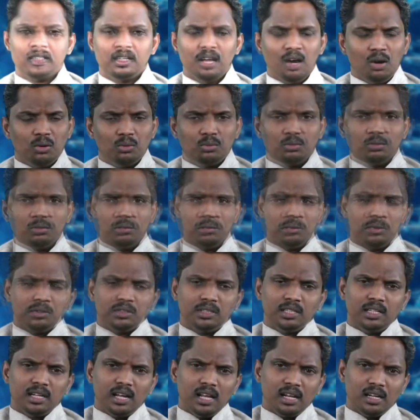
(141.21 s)
Now,
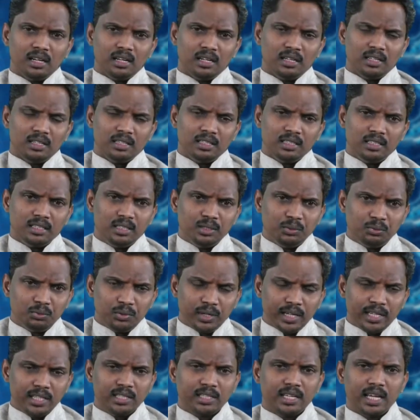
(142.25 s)
there are
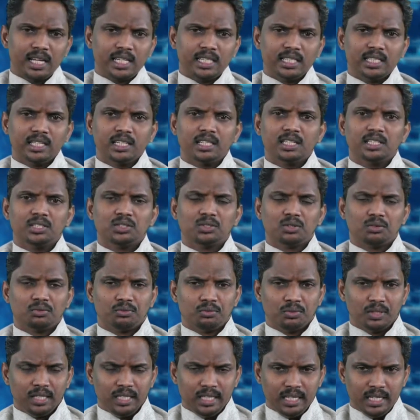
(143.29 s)
different categories
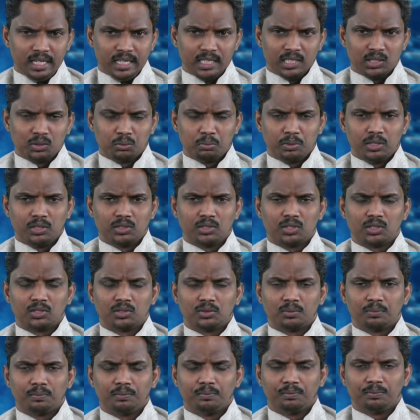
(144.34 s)
of learning
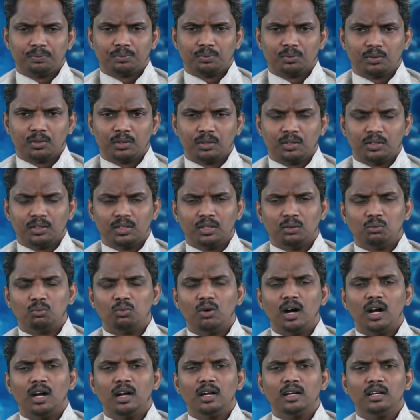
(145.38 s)
spaces. The
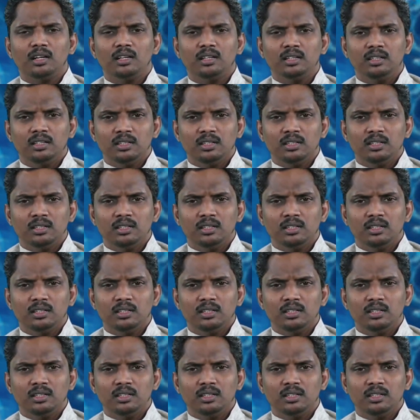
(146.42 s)
one